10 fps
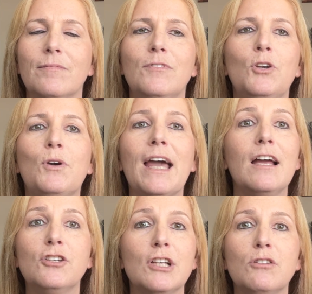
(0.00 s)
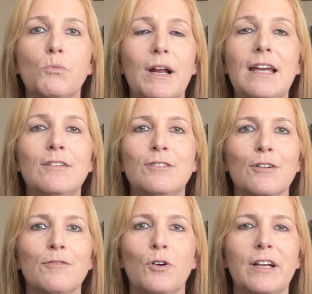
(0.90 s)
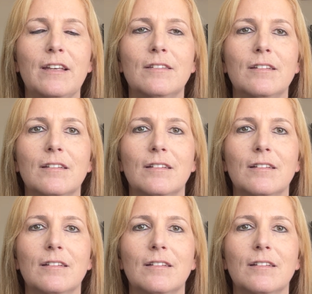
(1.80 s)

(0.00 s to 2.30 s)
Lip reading: You can't just raise your voice.